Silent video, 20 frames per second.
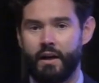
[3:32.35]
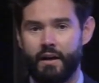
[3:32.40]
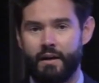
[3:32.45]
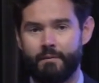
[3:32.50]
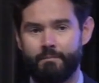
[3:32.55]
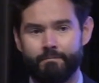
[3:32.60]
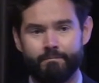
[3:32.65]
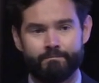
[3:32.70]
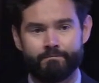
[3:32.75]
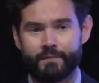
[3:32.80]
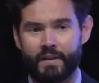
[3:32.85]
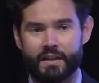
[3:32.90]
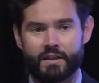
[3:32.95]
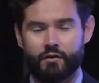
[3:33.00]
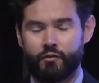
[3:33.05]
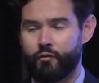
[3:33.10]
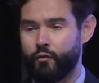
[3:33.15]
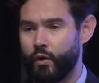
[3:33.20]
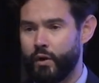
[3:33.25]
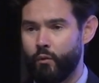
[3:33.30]
um, it's
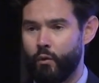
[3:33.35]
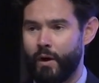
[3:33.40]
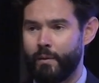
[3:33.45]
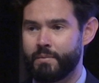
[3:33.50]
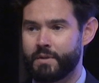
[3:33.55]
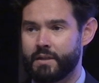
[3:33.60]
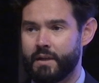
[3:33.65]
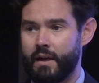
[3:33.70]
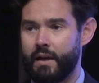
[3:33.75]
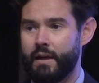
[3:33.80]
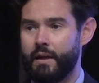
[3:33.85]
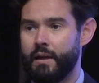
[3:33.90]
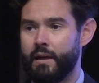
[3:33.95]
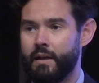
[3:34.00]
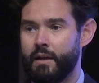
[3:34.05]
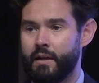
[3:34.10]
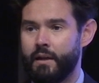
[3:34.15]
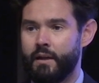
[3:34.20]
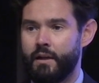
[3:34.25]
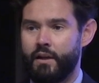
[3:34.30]
a free website.
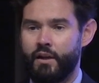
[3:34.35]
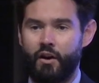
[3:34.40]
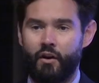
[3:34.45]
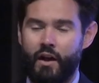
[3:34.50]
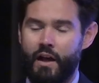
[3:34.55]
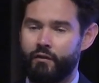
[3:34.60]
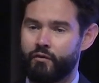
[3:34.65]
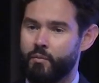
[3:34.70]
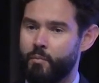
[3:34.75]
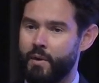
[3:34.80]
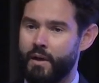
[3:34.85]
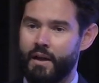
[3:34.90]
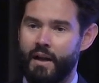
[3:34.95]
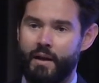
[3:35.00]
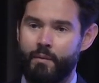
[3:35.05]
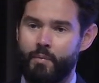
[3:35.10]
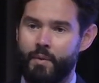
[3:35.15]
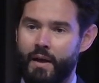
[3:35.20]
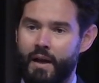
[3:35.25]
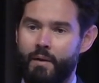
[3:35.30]
You don't have to be an
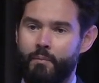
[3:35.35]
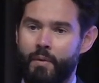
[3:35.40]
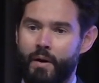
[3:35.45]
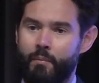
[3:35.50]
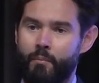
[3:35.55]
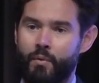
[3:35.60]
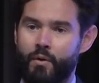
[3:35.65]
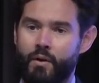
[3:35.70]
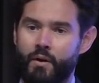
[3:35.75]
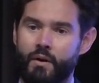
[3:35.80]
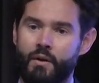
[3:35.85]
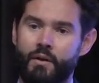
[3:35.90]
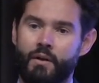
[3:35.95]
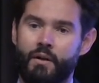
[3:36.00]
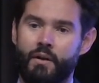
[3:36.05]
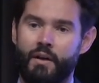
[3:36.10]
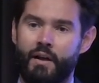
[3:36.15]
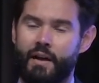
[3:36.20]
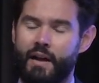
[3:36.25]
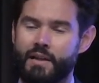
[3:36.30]
APA member.
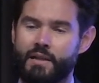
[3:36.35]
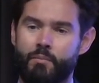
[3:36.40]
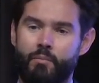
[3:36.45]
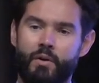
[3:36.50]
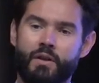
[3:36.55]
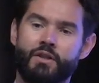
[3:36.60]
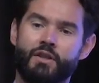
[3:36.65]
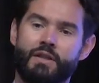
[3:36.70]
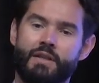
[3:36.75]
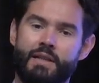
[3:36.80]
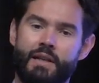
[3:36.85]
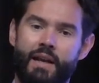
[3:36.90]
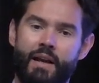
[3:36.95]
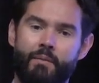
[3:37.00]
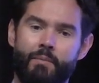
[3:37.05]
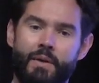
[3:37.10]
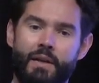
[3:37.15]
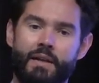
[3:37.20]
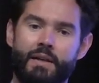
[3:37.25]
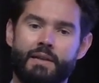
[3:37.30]
It has a bunch of
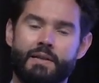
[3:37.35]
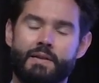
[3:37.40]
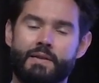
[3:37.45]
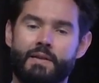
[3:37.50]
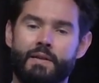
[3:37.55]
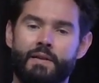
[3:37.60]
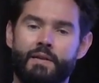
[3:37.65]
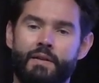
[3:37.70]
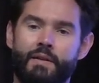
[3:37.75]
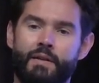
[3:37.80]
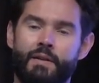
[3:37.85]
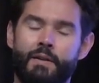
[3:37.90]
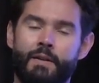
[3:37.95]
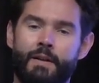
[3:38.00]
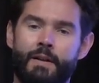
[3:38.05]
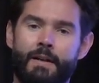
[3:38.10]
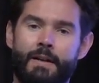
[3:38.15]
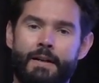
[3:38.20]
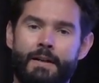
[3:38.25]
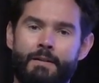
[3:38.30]
CMEs.
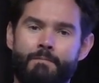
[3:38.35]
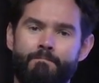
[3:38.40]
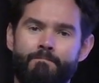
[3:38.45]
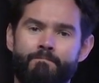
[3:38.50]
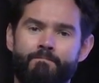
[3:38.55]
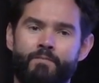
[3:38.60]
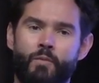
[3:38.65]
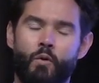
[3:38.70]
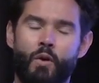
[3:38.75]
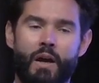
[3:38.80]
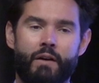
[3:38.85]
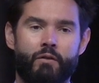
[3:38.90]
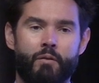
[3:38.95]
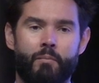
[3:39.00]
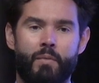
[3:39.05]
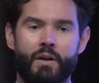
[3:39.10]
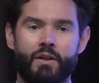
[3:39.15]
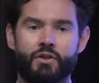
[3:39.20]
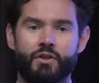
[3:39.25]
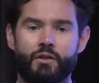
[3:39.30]
Um, we have a
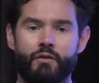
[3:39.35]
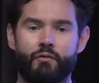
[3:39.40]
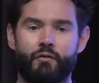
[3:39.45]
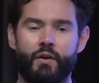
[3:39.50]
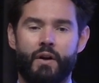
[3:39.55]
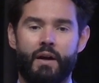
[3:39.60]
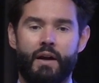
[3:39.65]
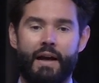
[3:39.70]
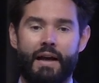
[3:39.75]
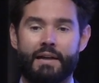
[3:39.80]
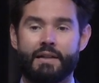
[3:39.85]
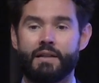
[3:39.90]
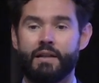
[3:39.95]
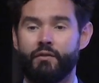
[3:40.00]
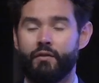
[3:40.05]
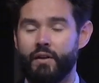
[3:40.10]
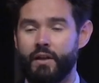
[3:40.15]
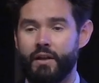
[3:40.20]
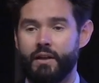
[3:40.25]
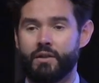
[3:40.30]
bunch of uh,
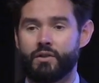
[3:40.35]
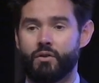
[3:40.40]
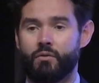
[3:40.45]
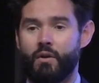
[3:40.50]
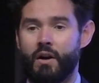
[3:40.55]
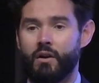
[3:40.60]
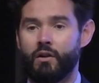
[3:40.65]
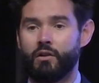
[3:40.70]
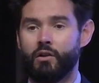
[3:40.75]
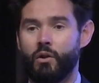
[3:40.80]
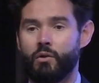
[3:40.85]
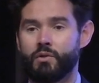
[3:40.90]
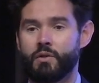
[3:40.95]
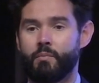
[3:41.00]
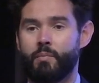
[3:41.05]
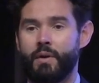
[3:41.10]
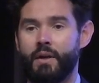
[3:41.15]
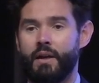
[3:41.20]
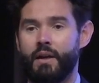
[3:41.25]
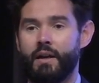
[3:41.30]
activities around
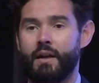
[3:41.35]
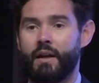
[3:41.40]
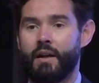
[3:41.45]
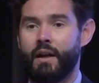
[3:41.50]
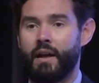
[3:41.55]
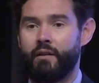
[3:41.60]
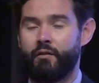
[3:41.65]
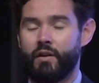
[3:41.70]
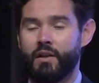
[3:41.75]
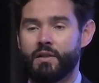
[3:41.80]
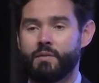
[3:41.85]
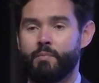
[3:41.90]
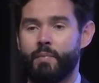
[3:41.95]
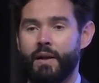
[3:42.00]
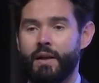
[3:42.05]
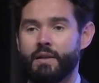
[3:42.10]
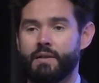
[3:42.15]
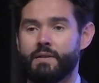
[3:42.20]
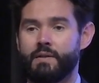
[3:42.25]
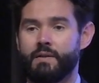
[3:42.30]
clozapine and
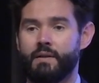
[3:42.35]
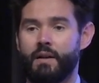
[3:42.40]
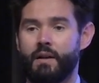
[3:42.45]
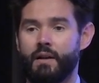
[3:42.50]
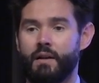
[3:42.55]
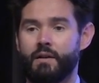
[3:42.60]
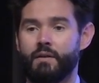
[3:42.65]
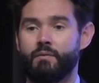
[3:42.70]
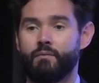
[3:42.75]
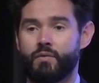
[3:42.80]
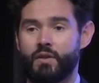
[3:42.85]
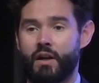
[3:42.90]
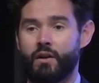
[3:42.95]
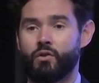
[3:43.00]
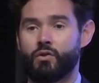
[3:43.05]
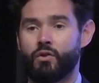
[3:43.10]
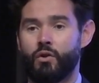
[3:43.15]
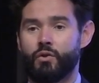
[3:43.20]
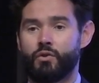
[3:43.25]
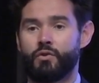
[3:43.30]
evidence-based uh,
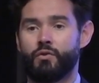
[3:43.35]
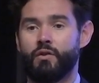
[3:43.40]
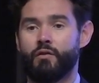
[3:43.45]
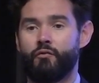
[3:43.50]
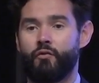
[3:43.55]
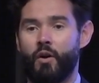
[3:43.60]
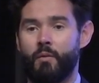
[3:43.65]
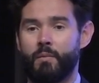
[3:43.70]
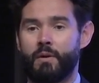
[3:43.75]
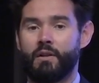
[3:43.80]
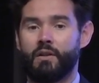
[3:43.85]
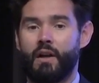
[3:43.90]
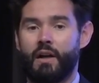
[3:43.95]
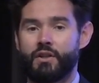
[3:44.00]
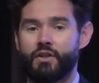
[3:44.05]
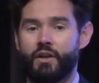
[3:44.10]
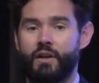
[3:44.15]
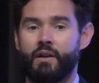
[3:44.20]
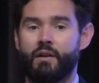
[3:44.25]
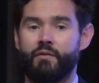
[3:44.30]
psychosocial and
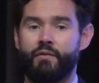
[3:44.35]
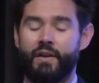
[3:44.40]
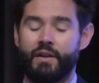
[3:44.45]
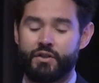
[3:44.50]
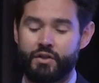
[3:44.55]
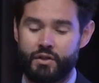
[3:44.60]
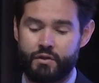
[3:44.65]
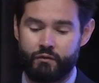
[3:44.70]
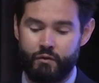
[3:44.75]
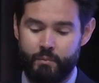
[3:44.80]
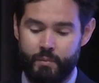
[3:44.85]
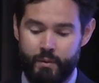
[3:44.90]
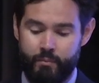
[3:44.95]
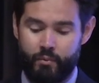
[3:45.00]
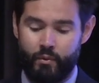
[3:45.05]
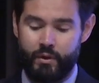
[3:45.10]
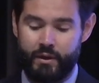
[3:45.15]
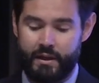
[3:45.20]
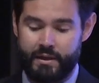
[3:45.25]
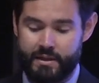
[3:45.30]
pharmacologic interventions for
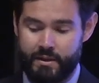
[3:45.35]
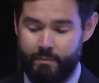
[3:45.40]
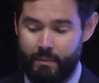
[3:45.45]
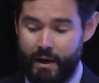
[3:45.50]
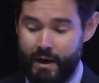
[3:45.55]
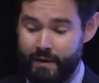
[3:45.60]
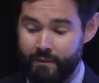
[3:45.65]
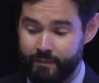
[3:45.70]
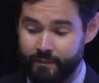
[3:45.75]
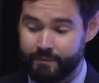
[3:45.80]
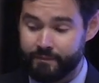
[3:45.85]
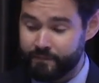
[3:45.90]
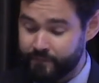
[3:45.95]
people with SMI.